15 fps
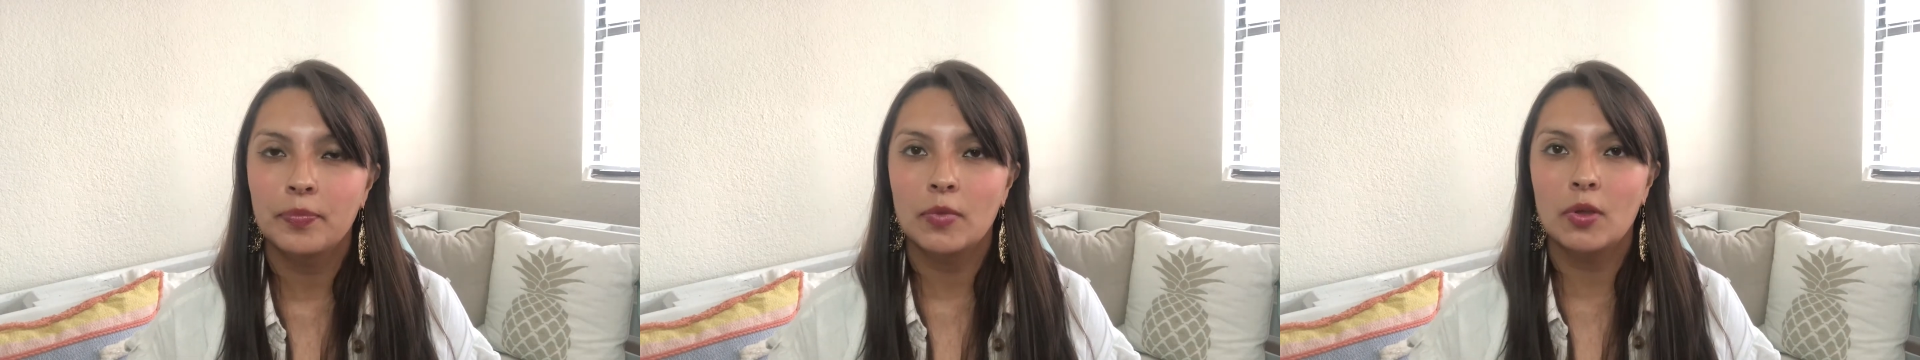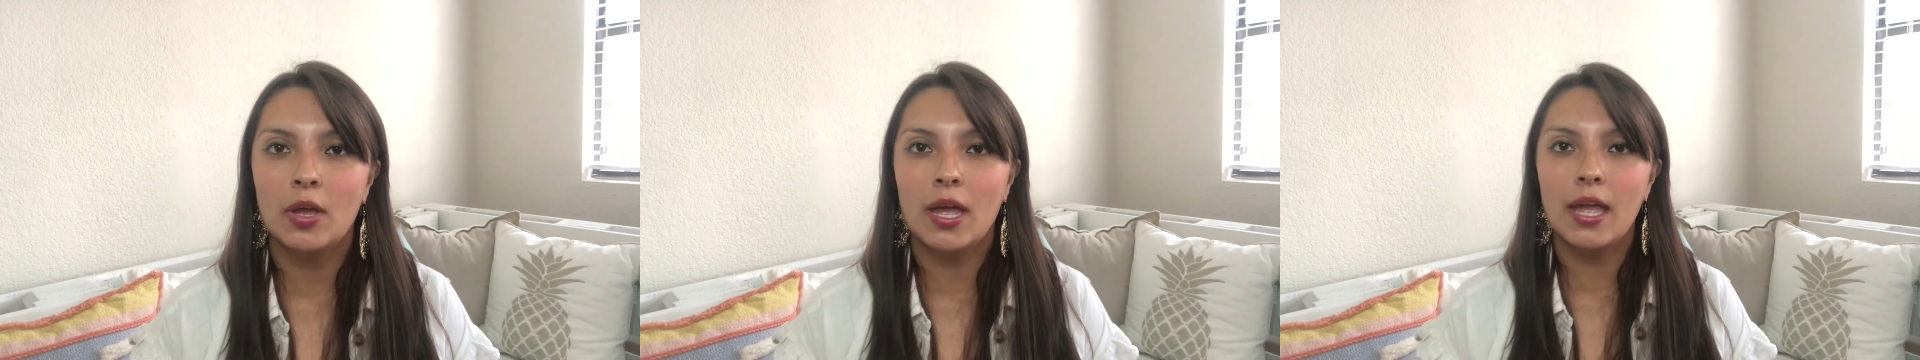
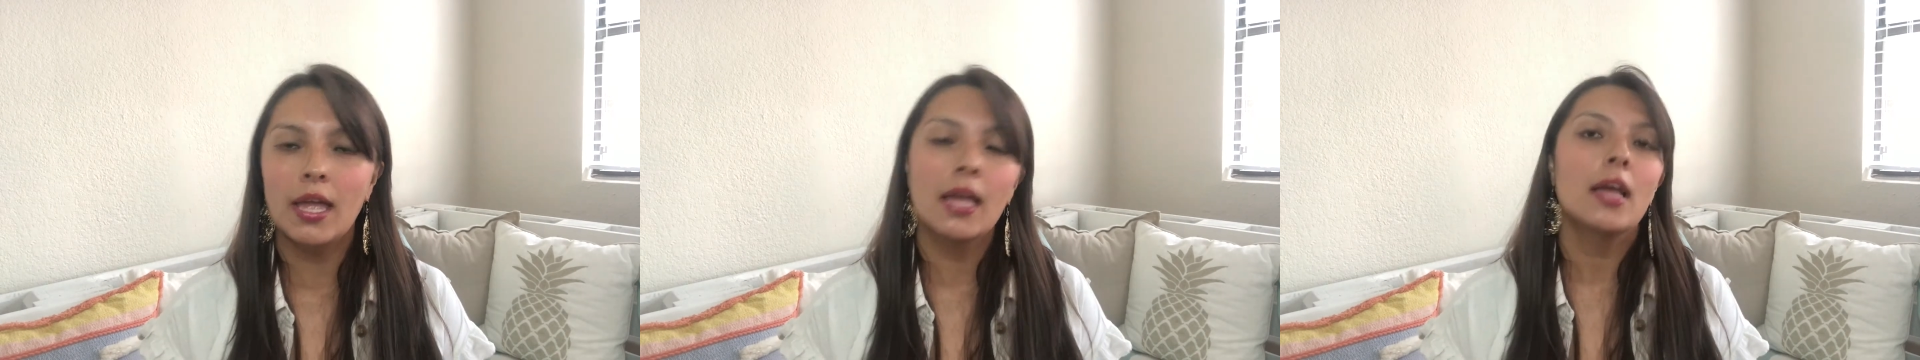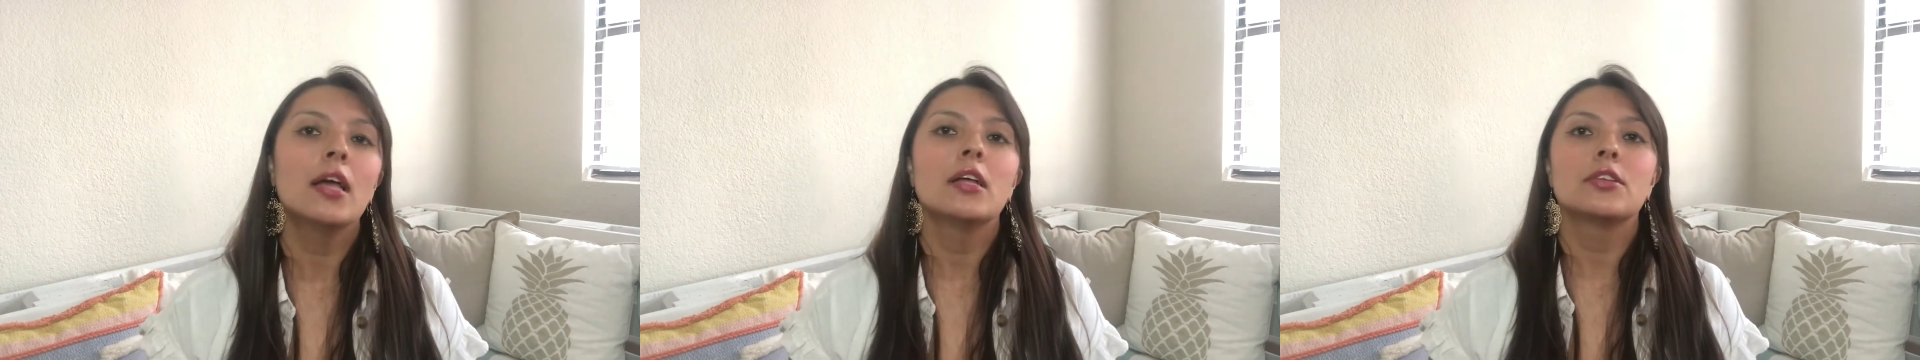Okay?
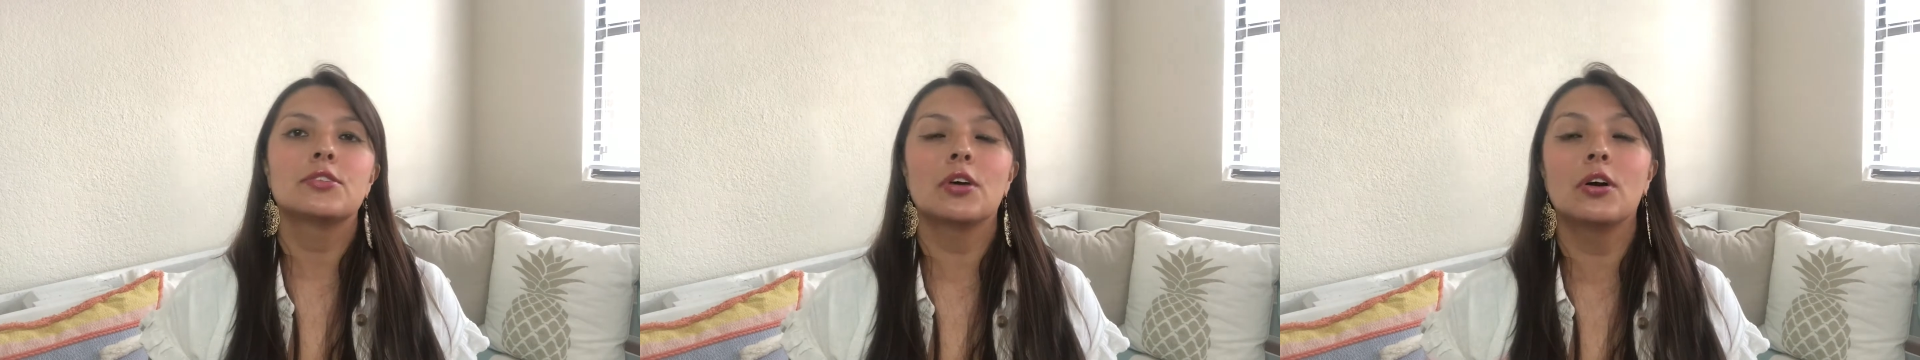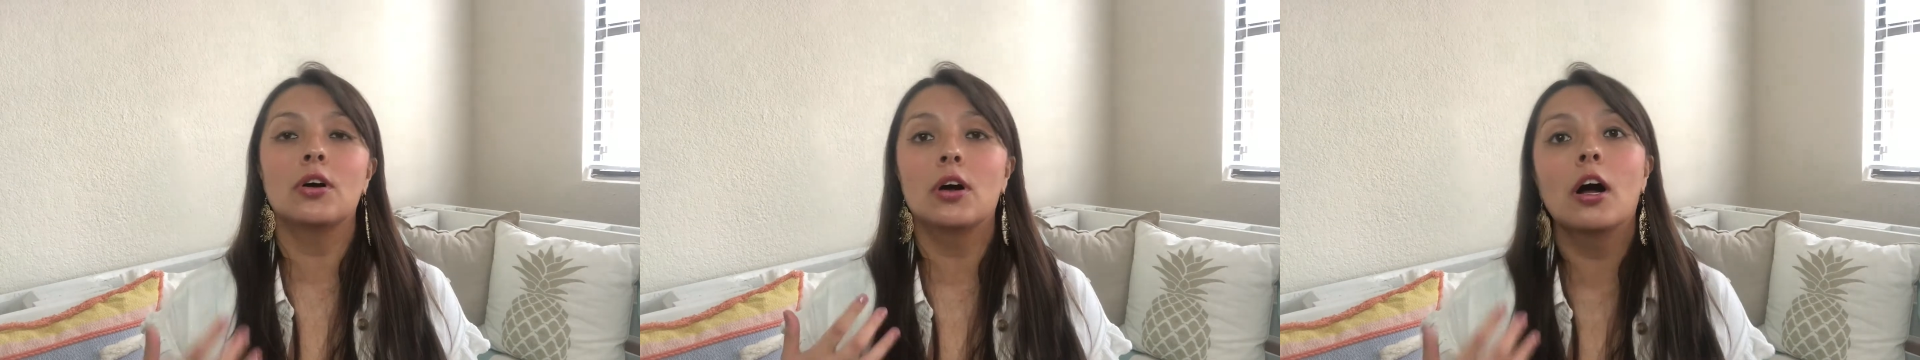So
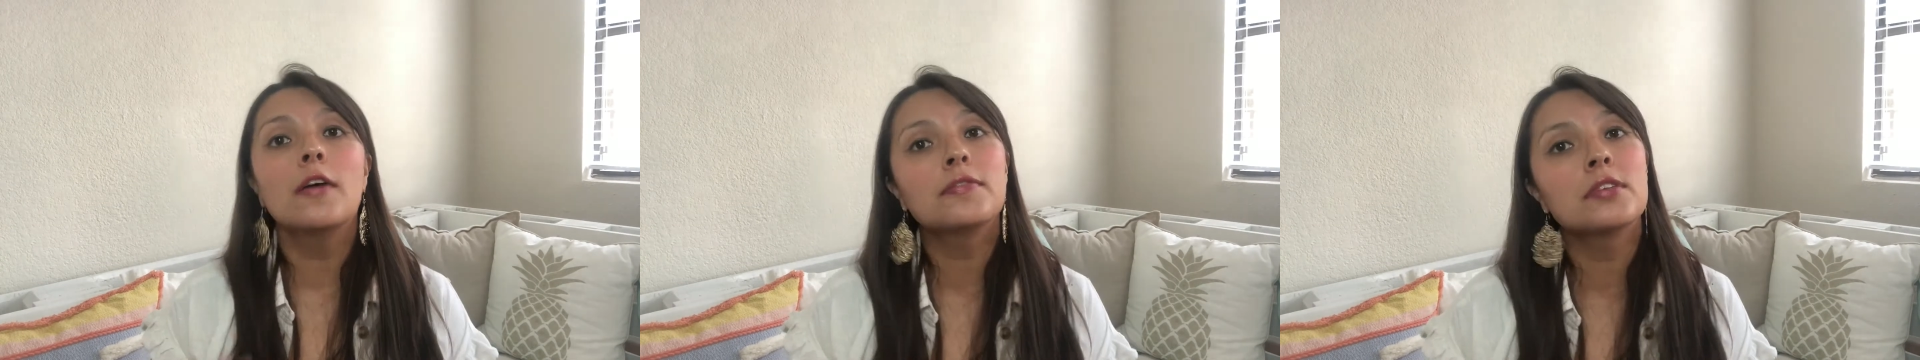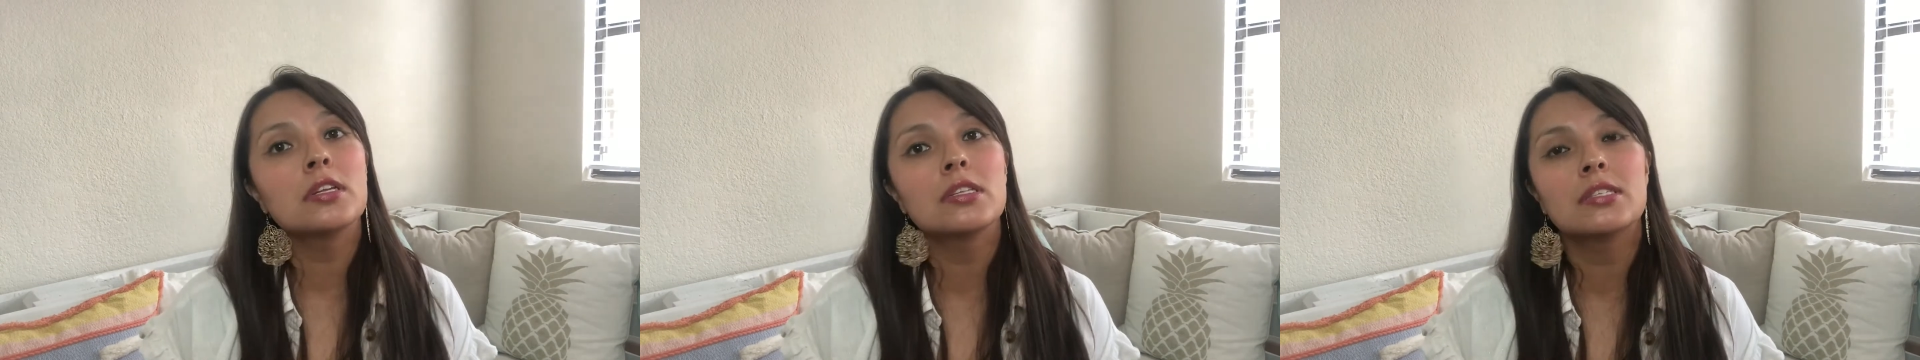
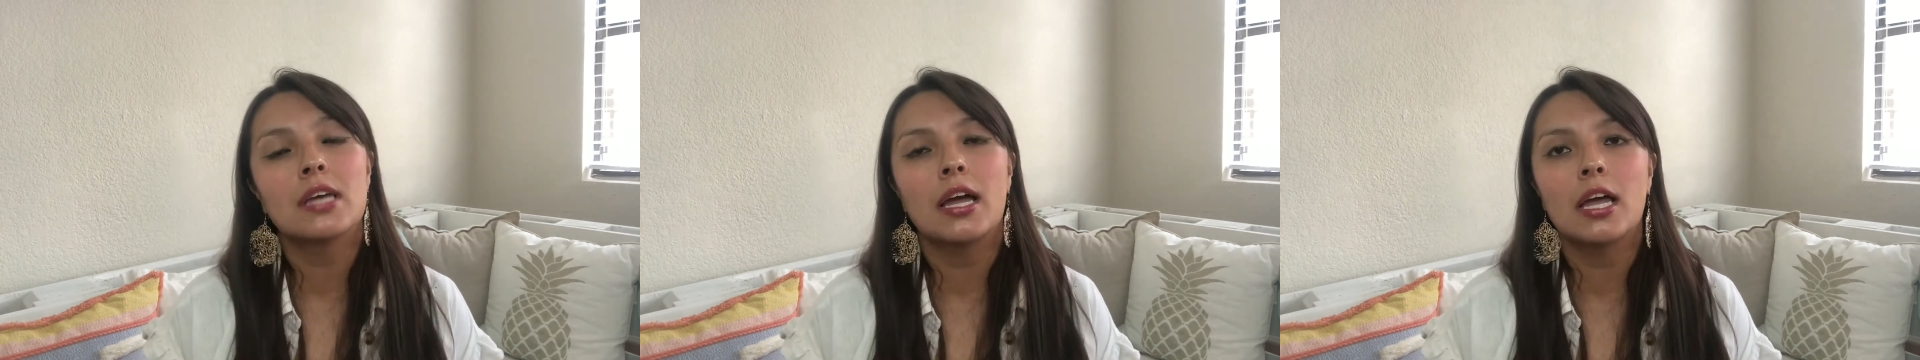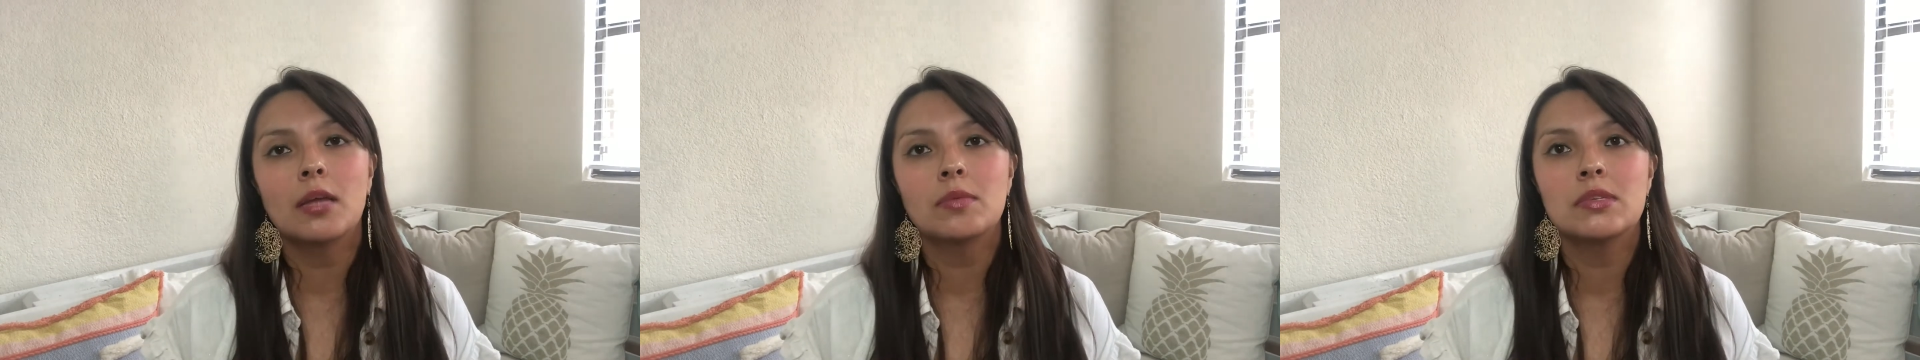
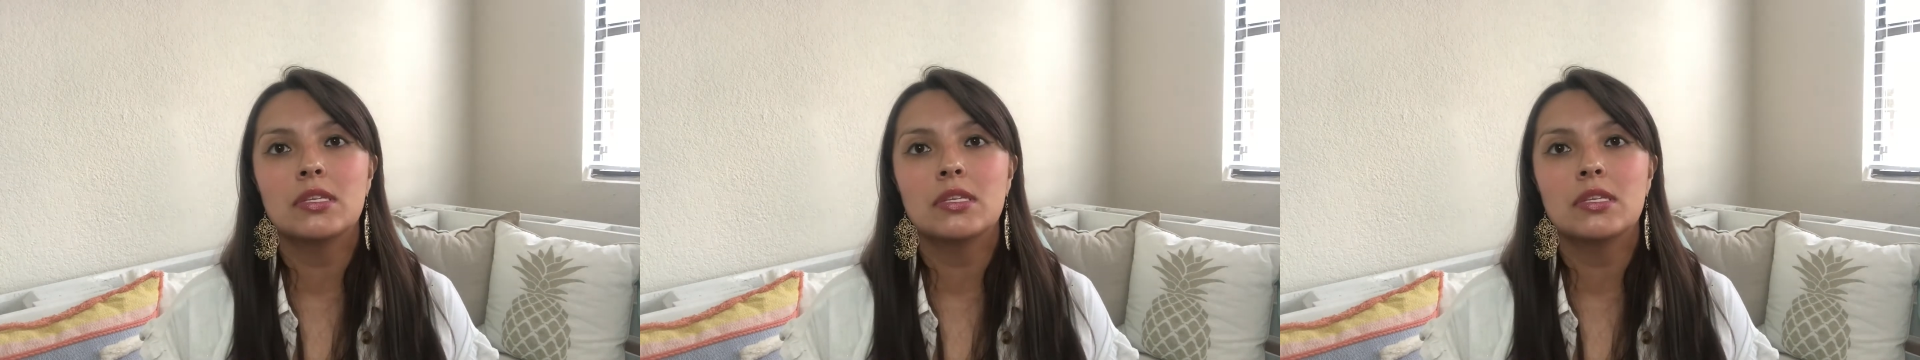oftentimes